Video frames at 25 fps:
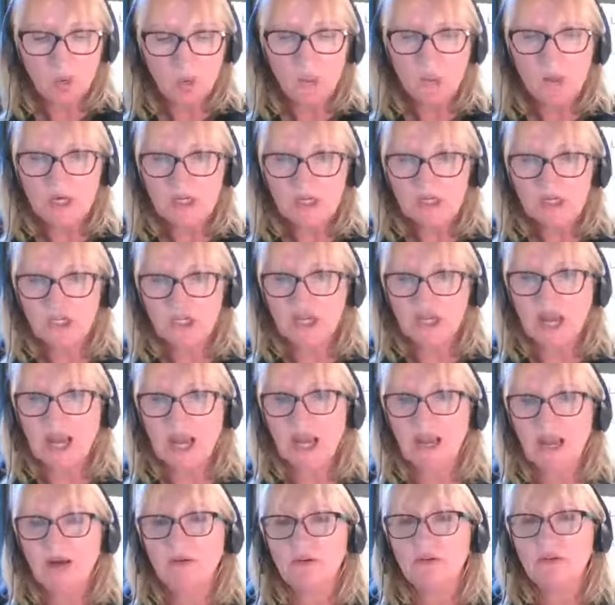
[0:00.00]
Which
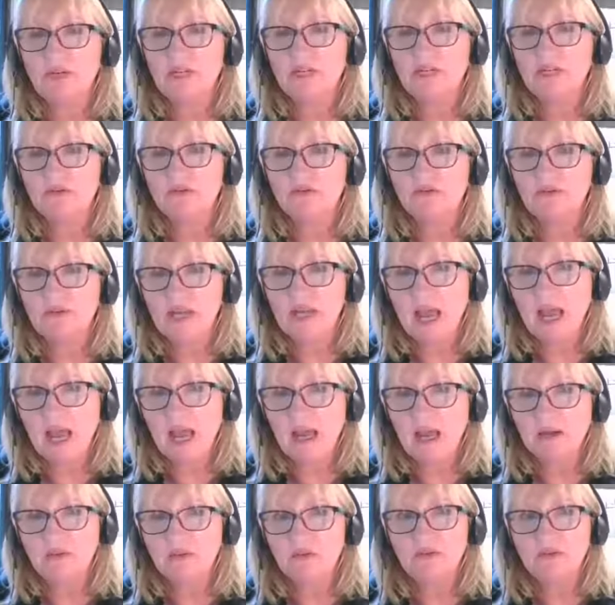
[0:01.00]
town is
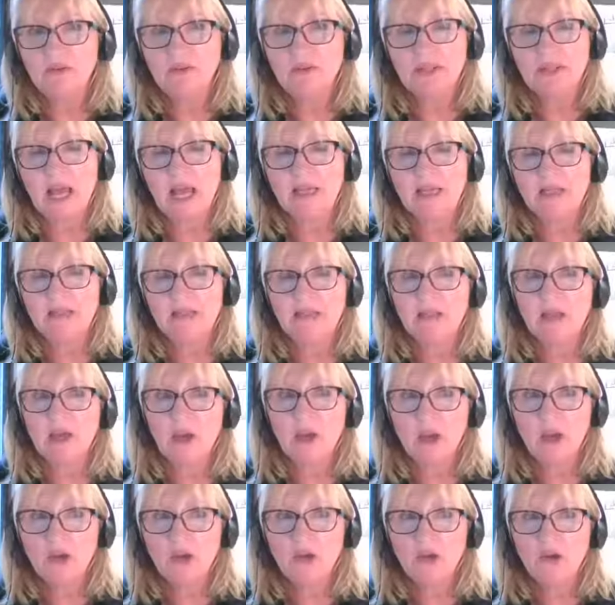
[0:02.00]
renowned as the
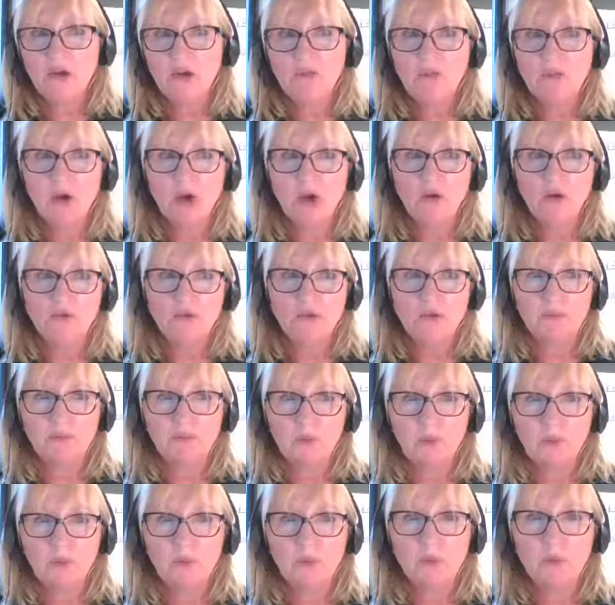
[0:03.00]
home of the
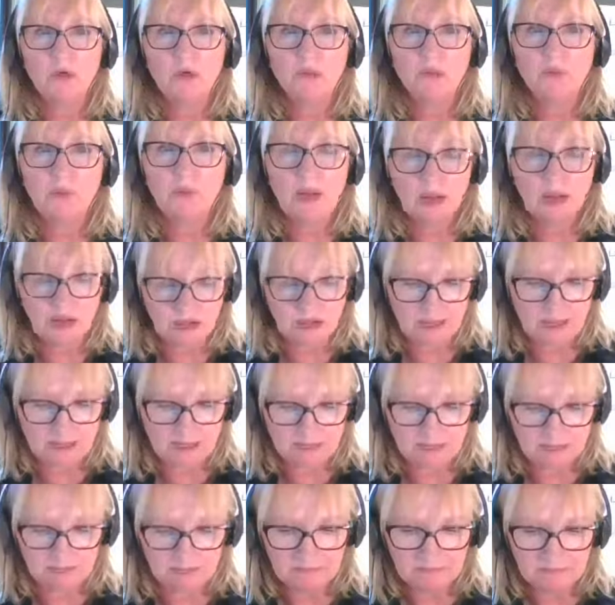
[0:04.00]
pork
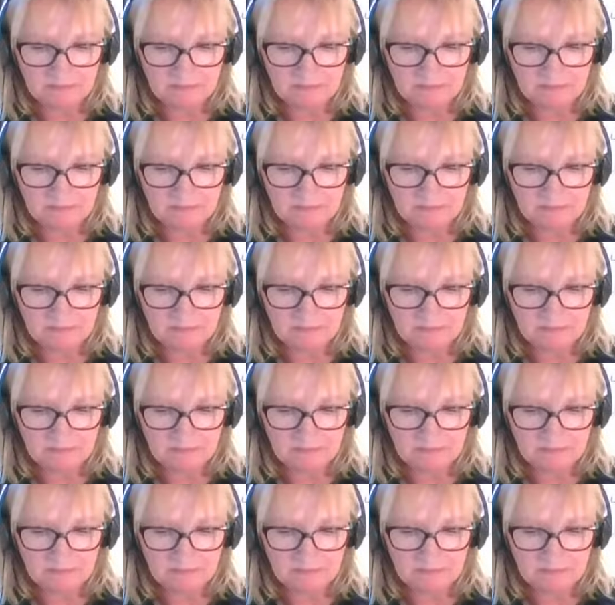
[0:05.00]
pie.